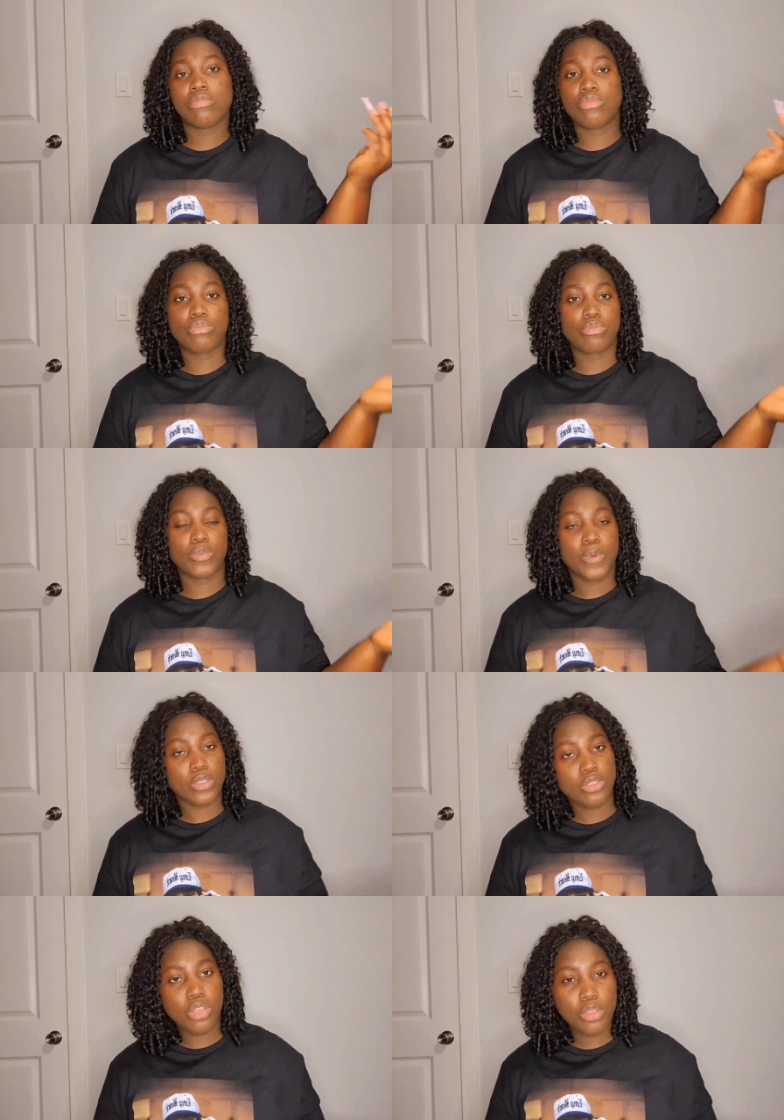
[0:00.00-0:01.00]
to
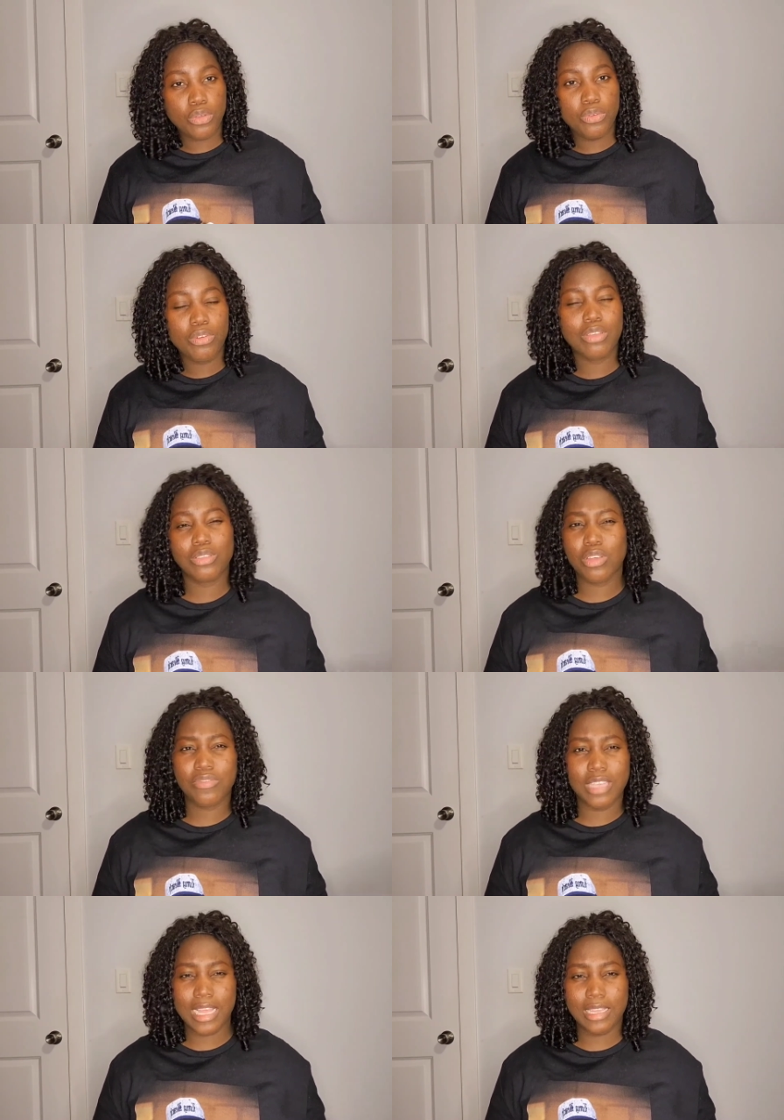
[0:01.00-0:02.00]
sponsor you,
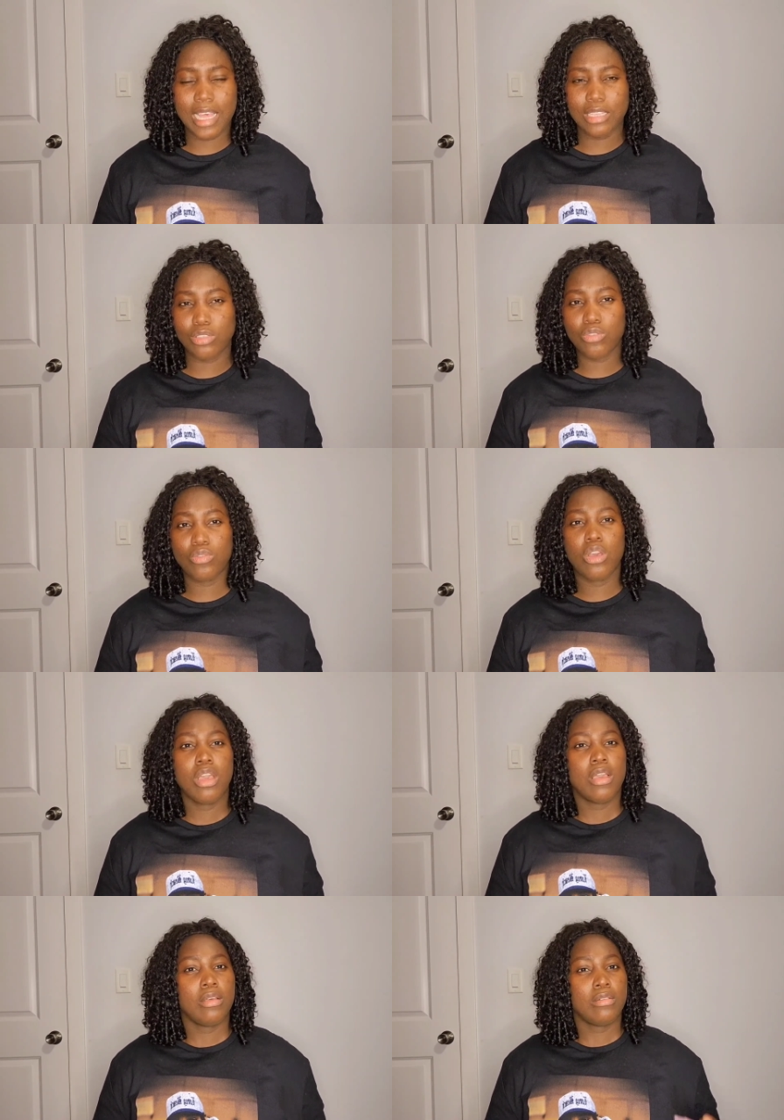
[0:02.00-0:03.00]
stuff like that. So
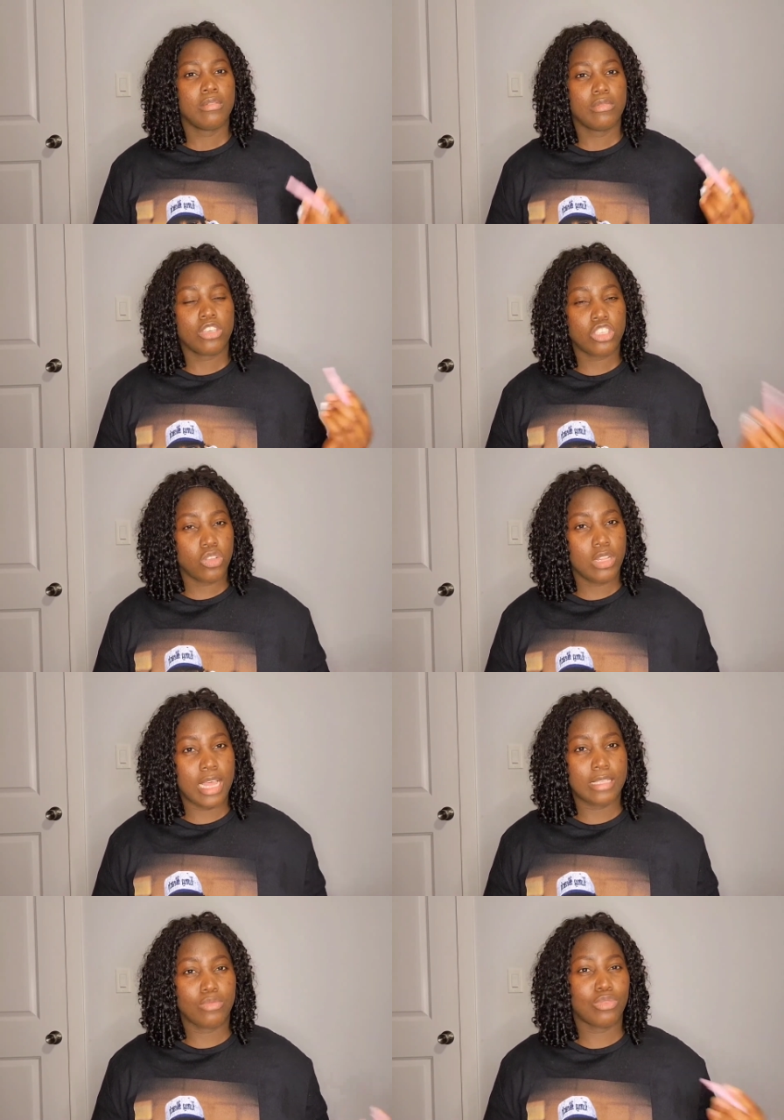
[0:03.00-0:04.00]
just know
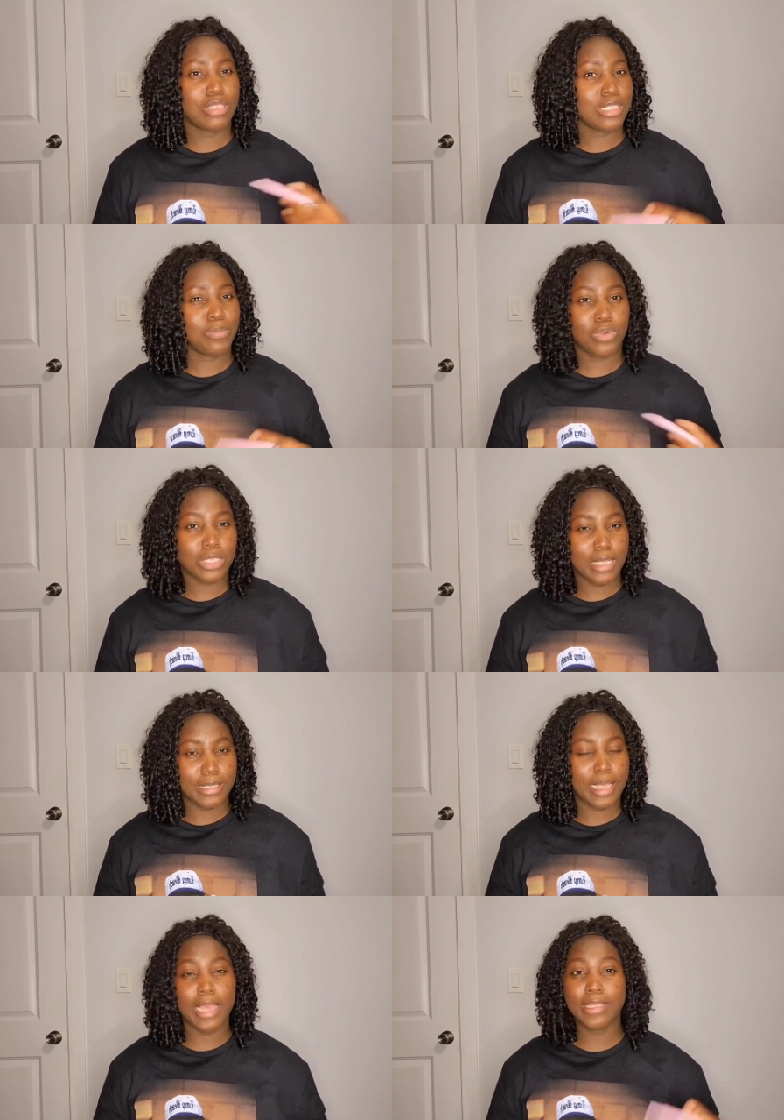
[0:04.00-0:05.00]
that with this
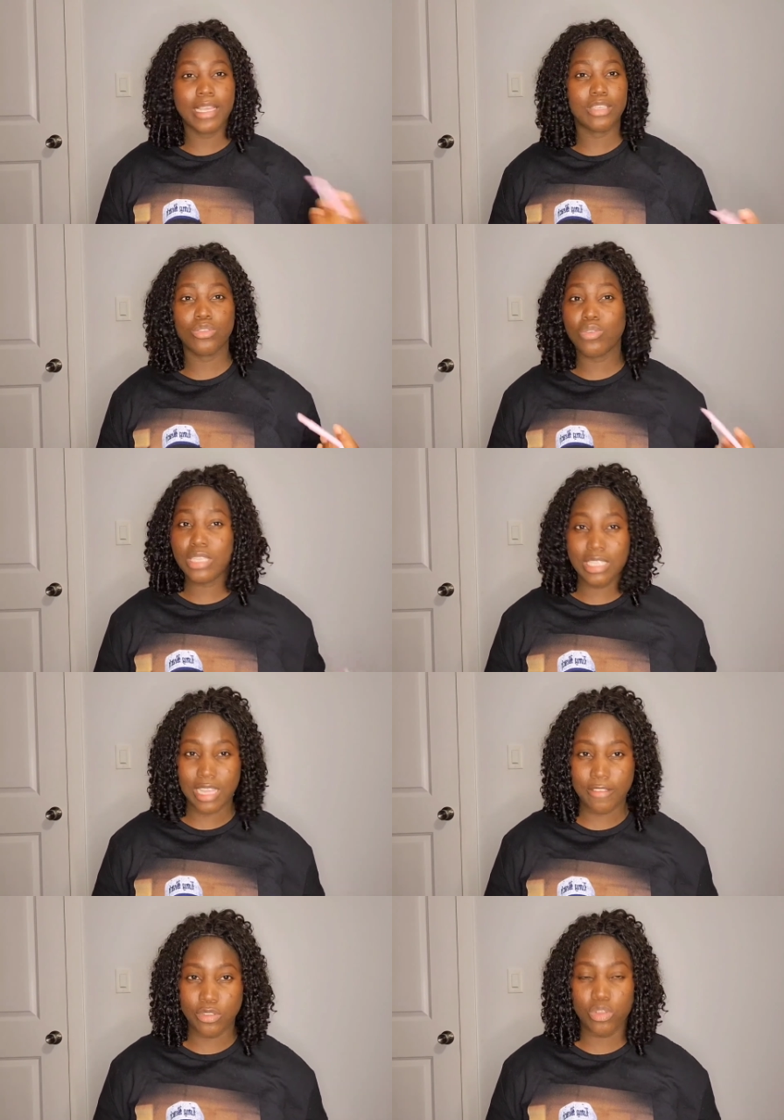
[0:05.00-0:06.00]
process, there is no
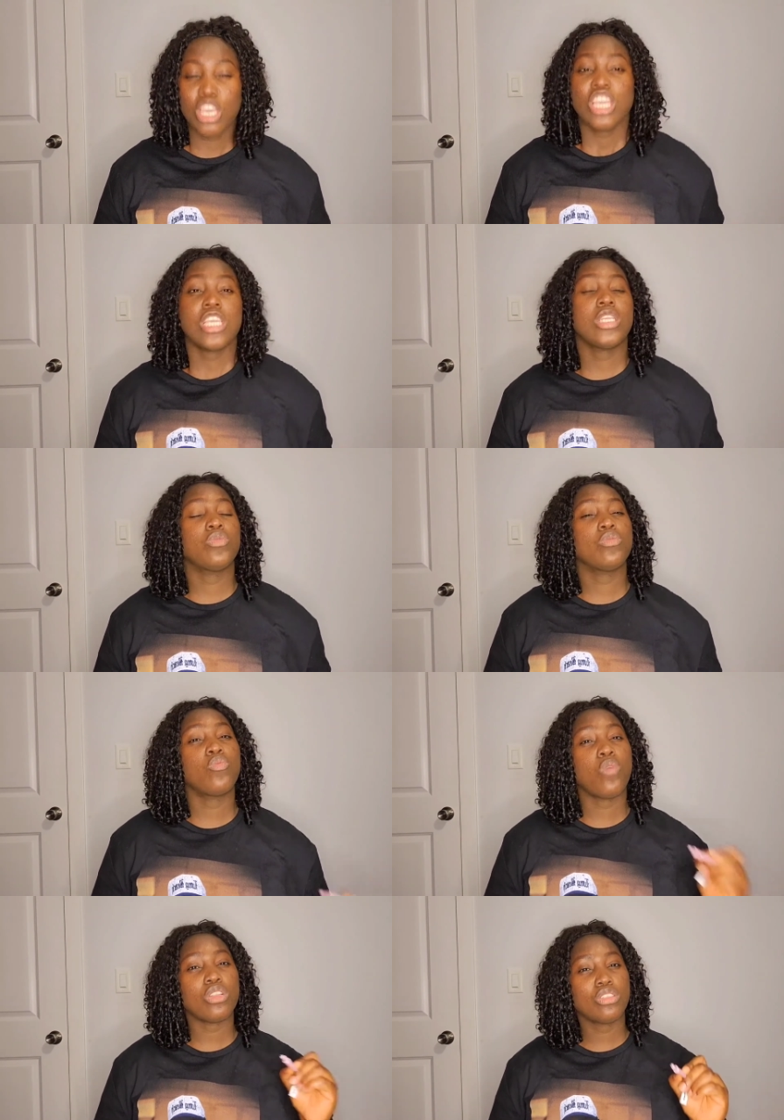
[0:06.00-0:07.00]
interview. It is with
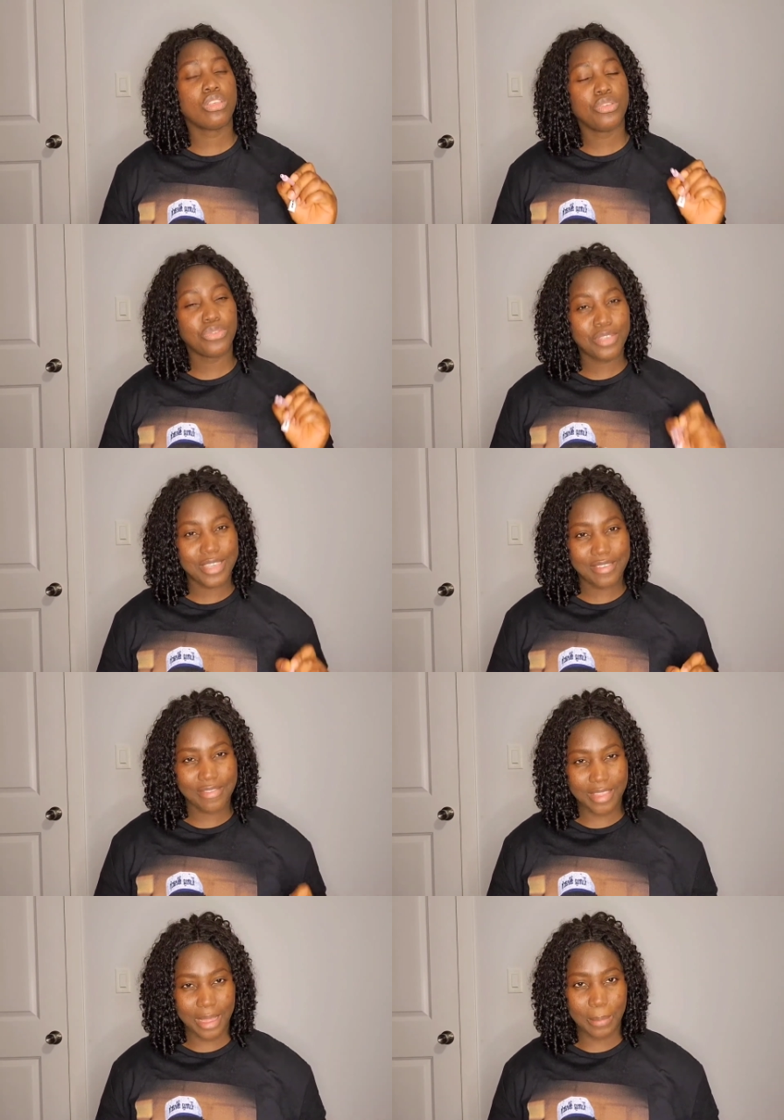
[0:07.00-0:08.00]
what you gave
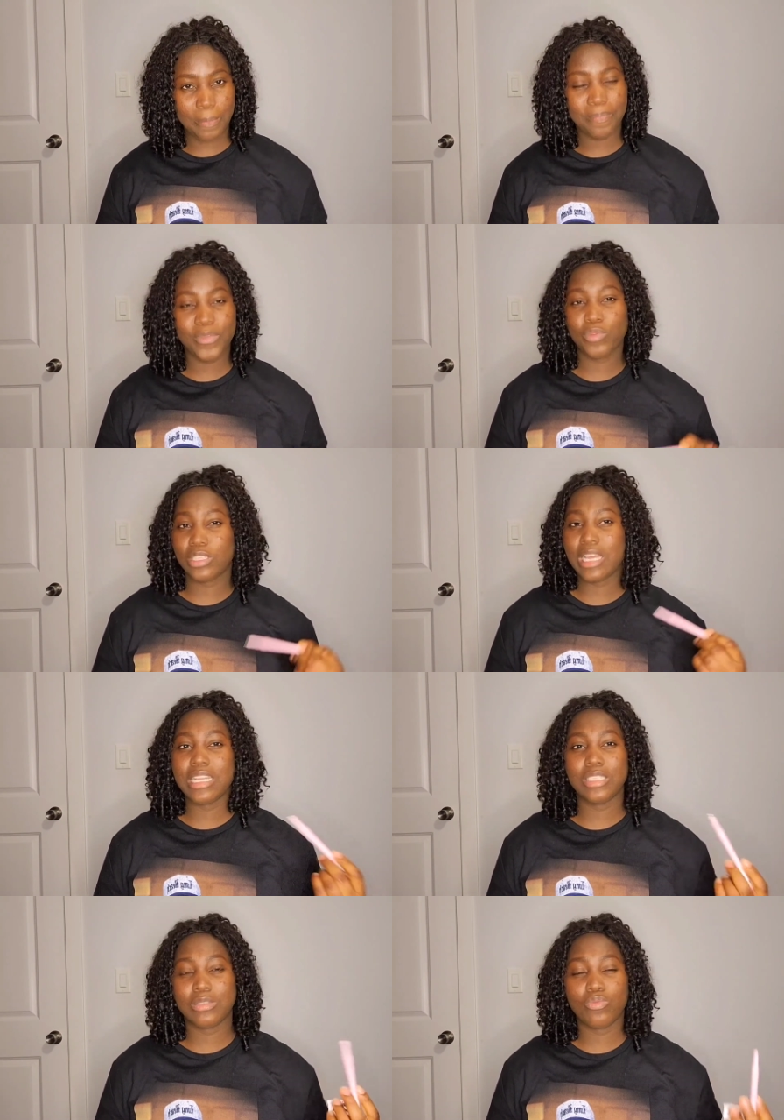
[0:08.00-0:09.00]
them,
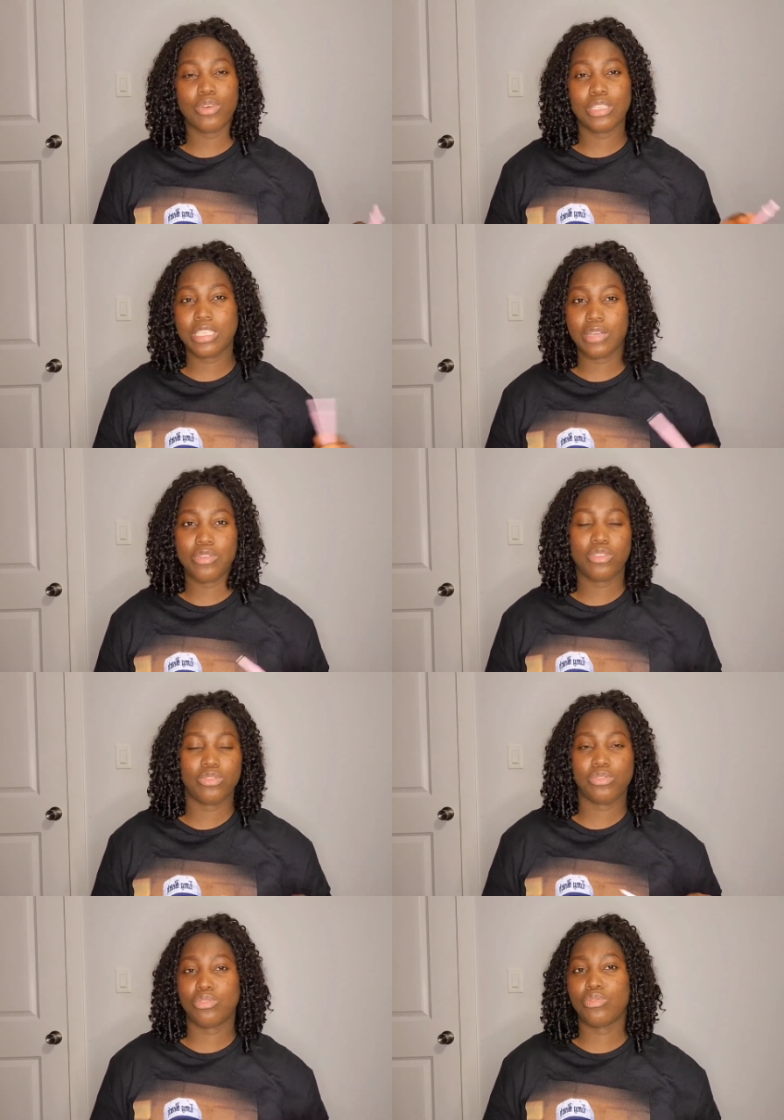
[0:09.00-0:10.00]
that is what they are going to
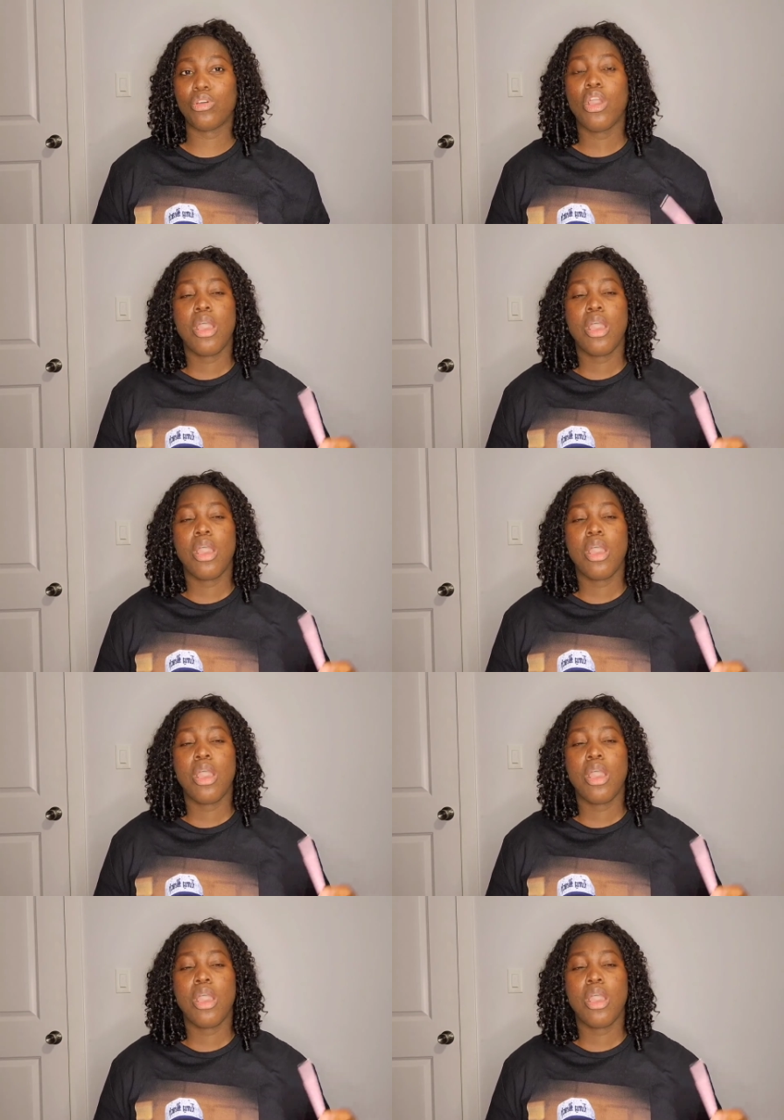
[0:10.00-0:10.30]
use to